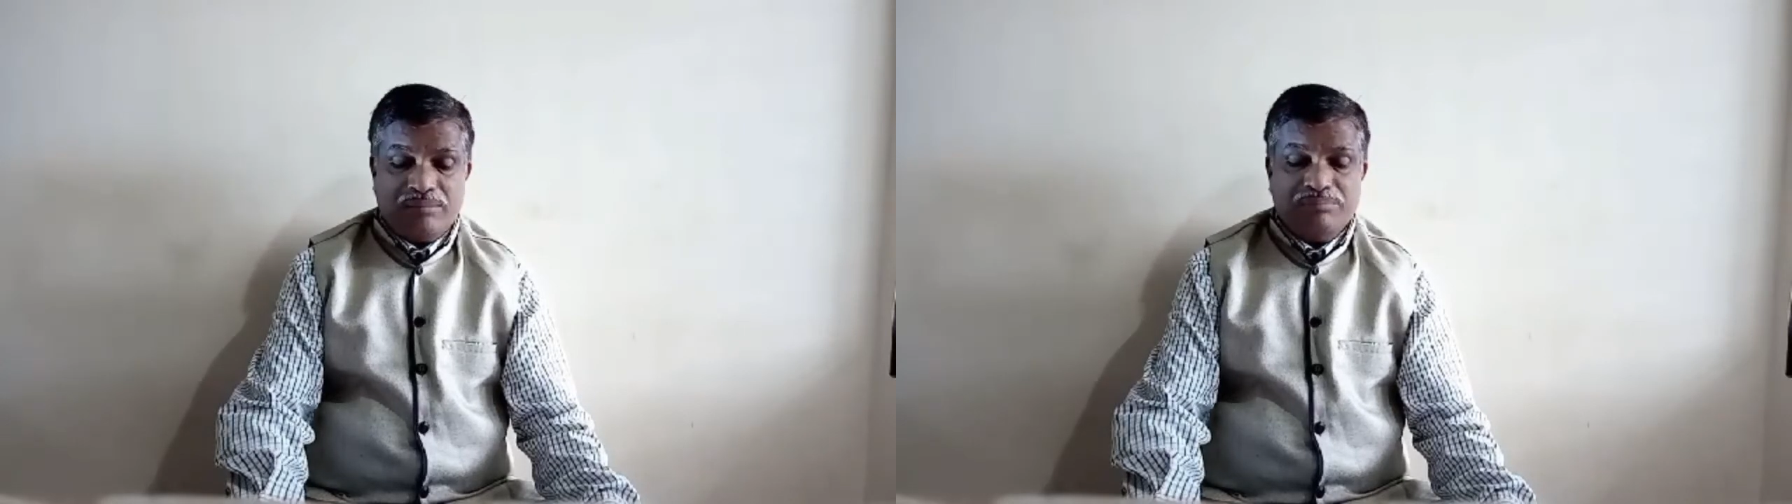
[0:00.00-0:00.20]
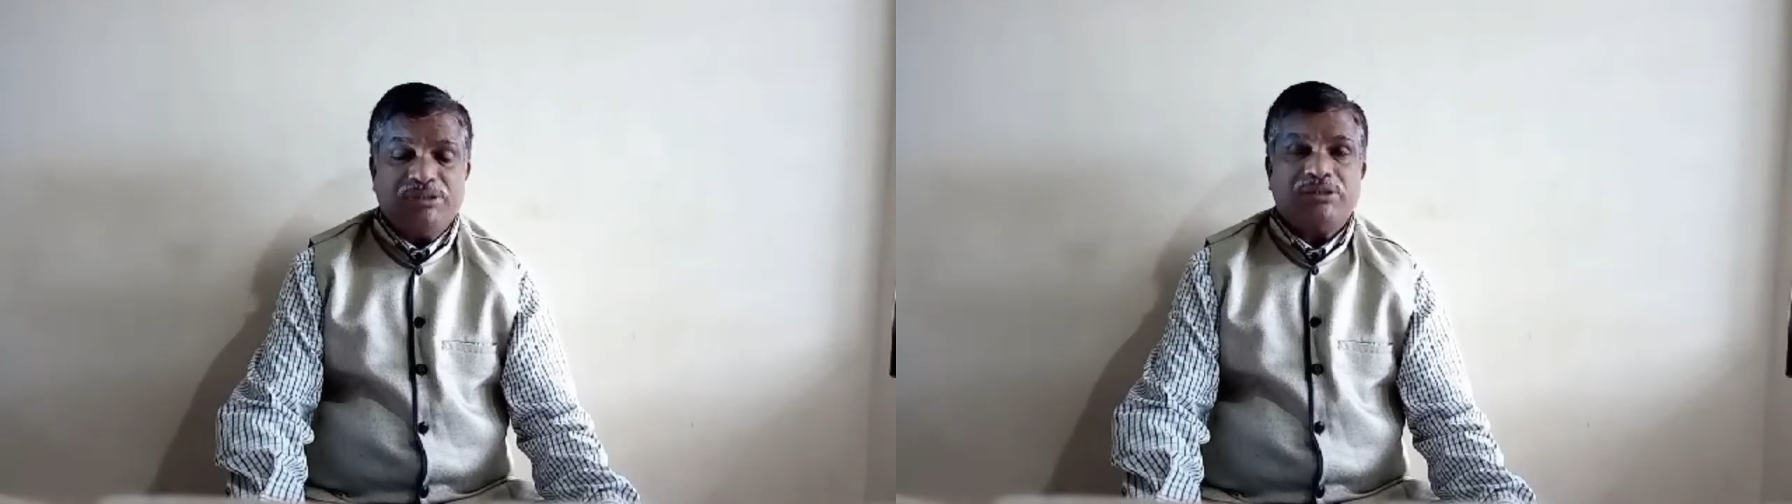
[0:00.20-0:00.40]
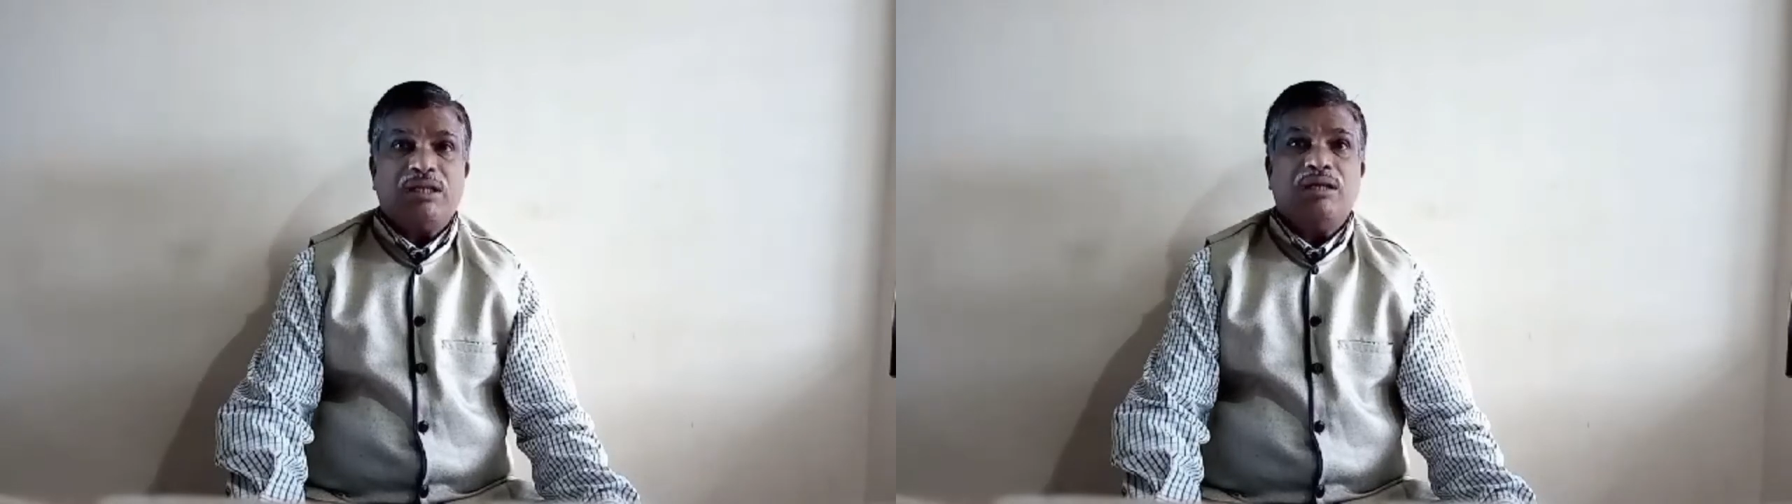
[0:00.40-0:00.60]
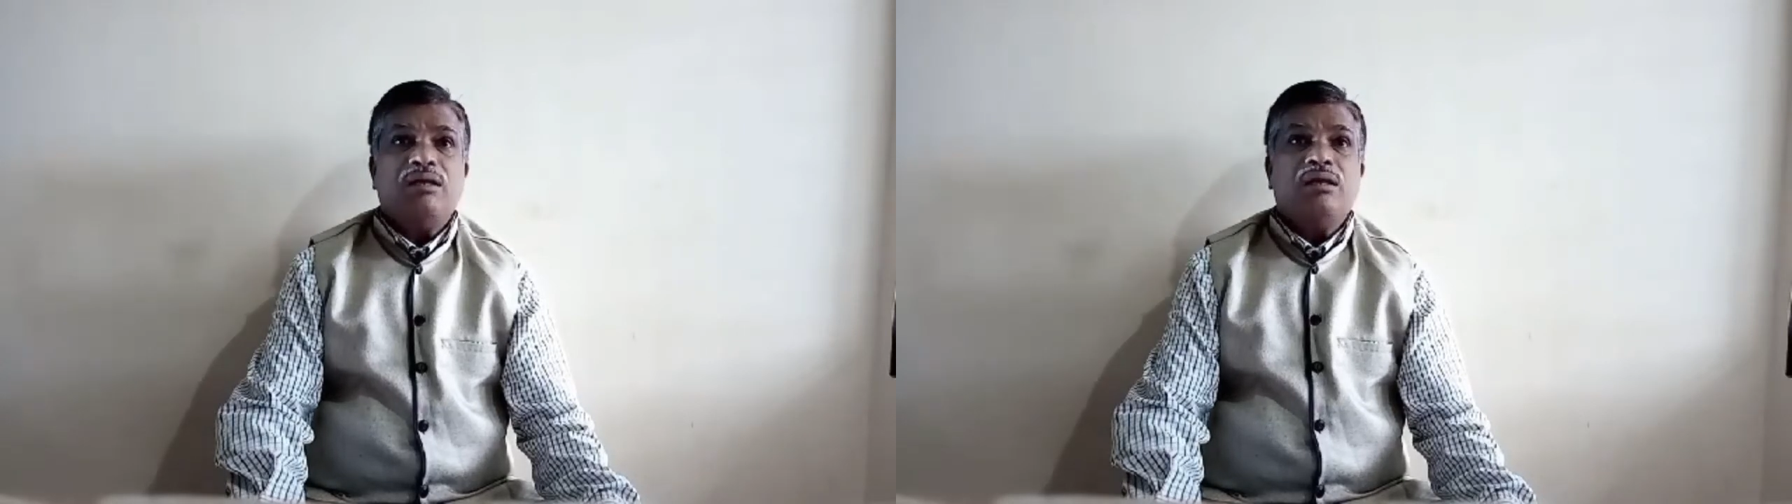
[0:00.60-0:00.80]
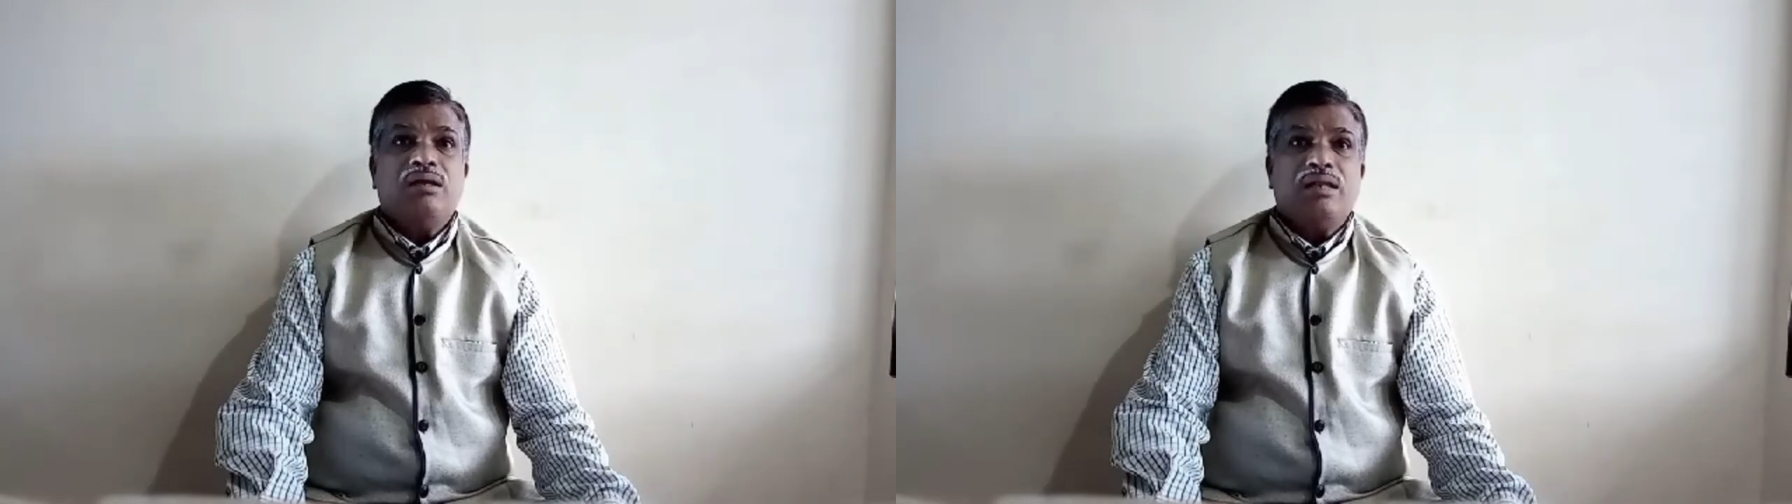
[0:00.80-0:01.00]
Means
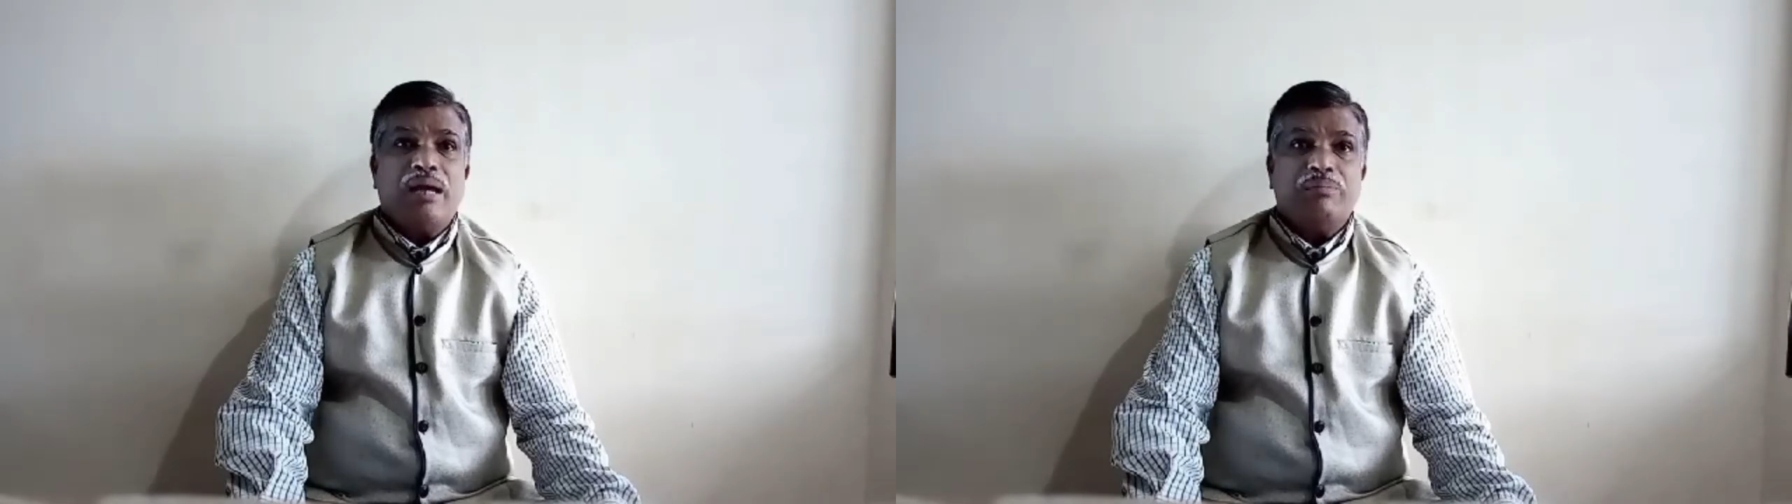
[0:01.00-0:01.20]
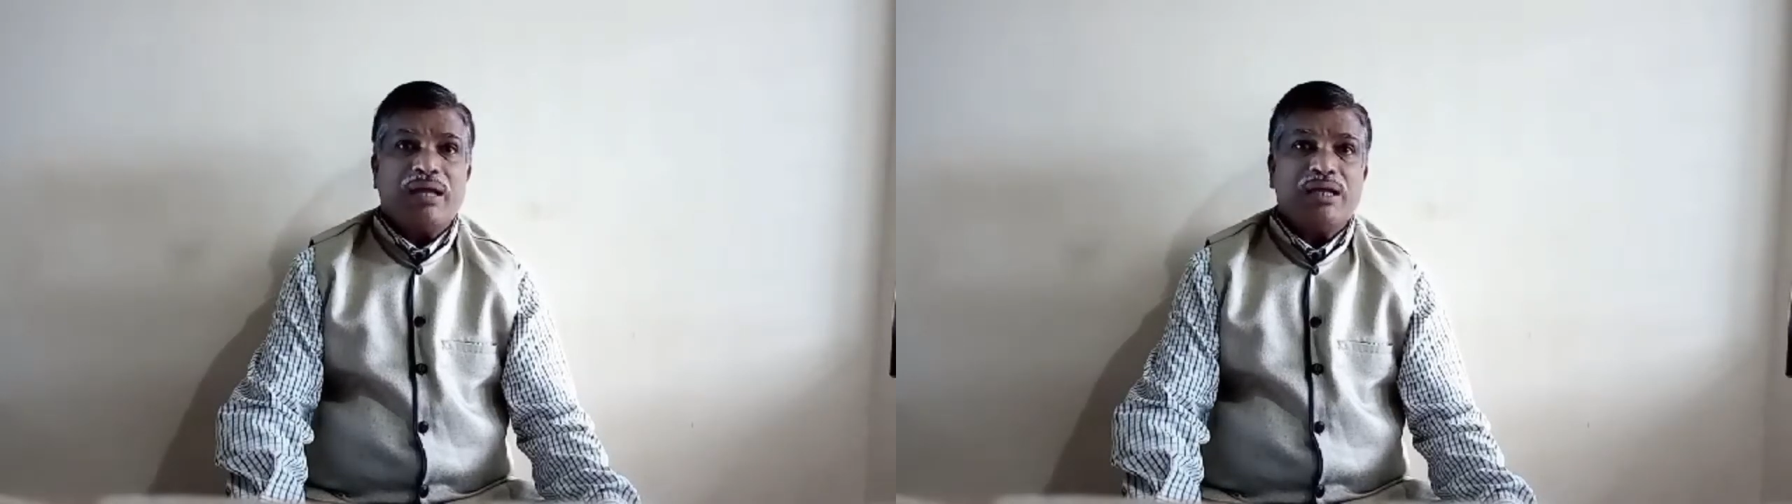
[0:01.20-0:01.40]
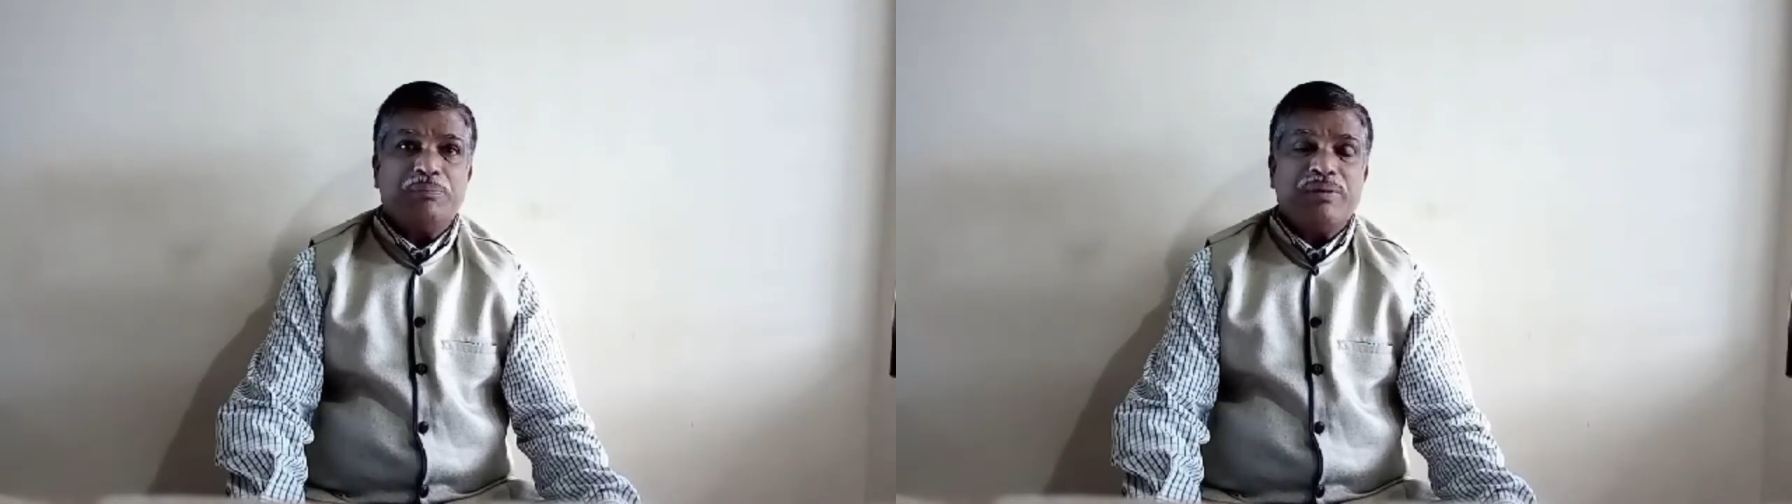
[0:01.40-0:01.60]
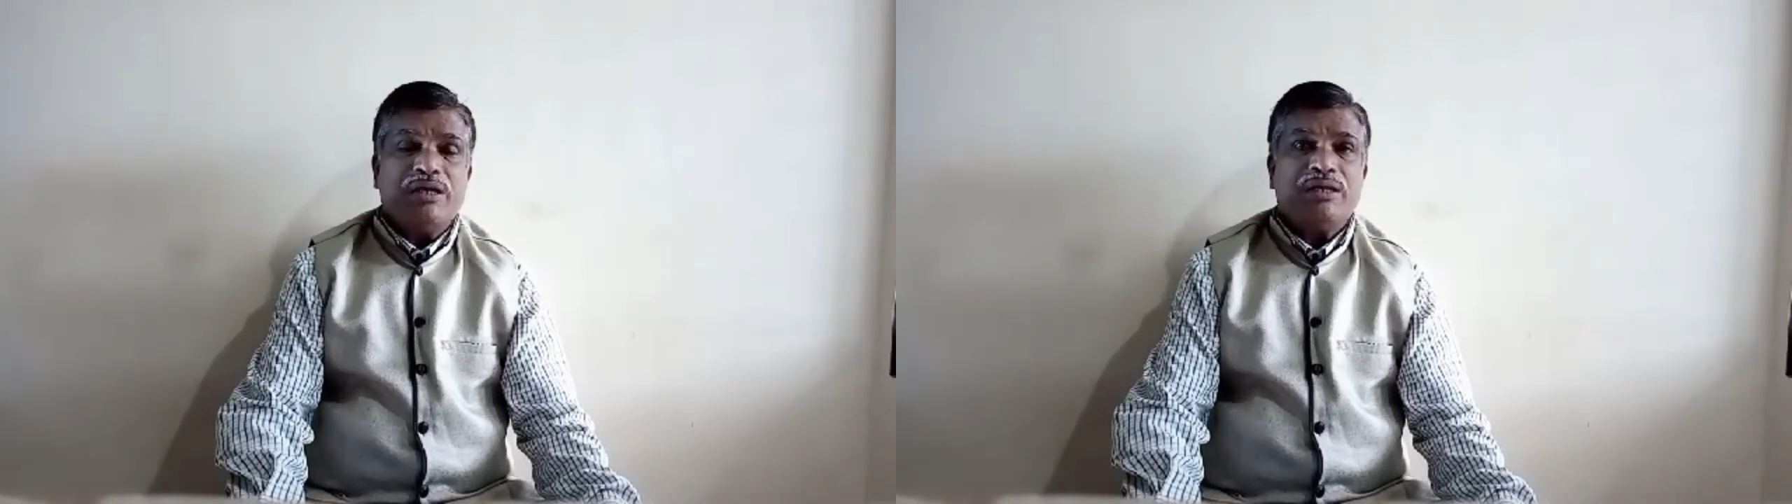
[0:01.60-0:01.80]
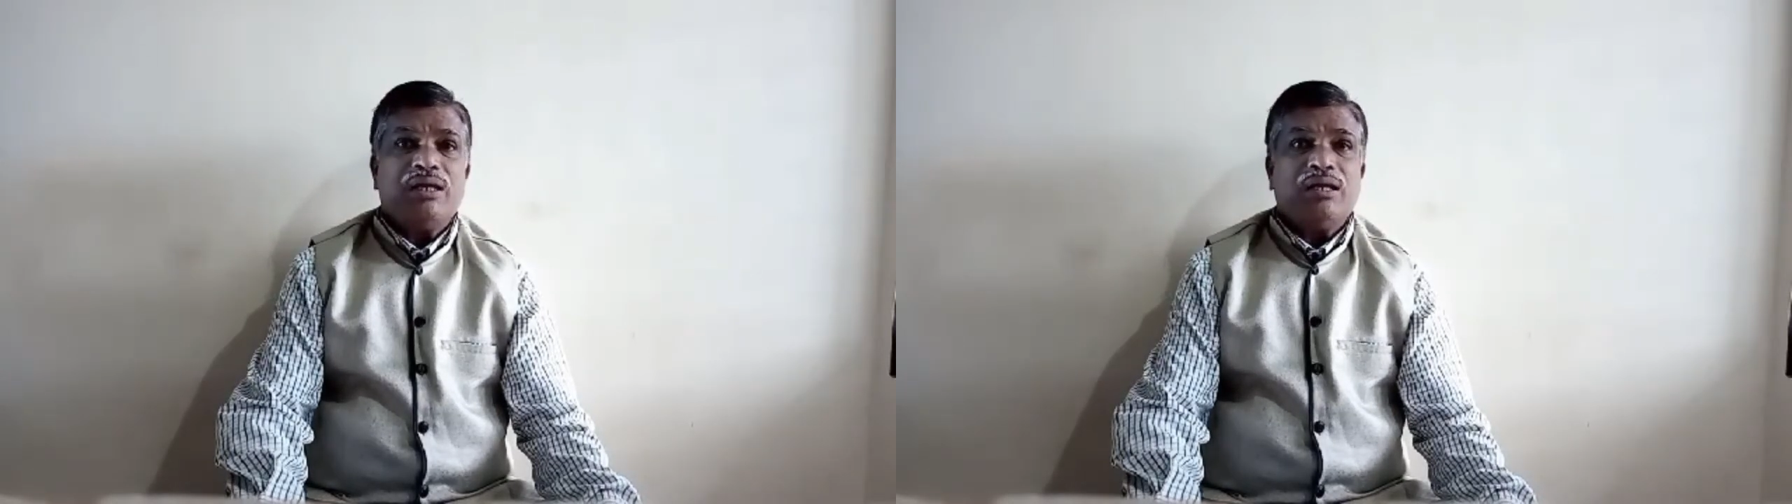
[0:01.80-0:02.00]
lambda
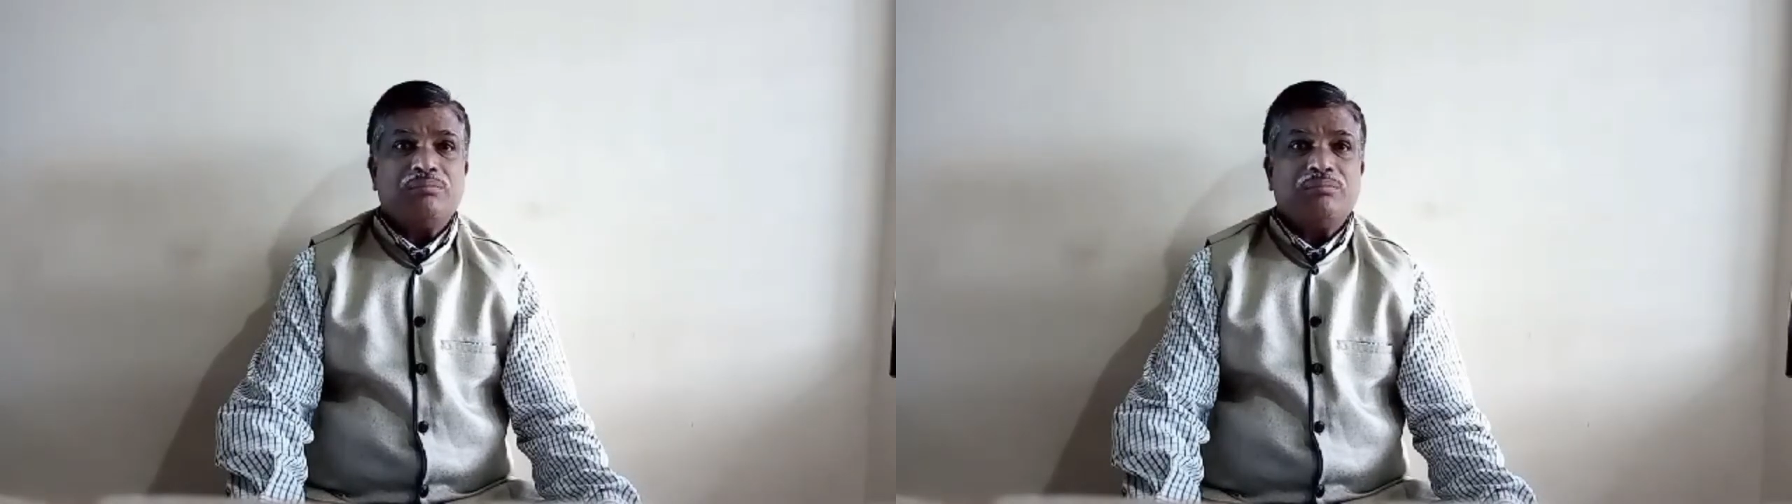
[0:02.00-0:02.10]
infinity